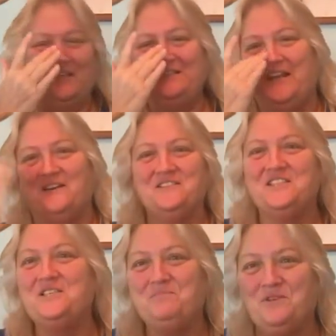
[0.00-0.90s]
but no,
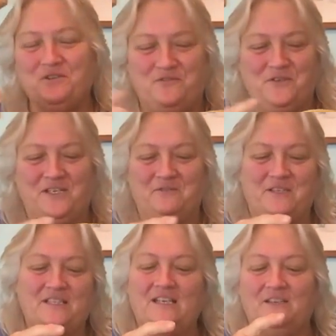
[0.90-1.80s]
she's beautiful,
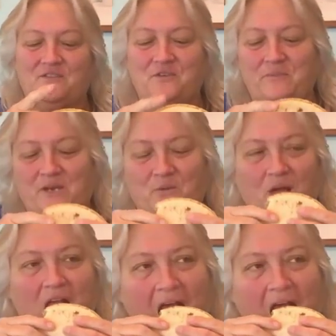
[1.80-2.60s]
anyways. I love her no matter what.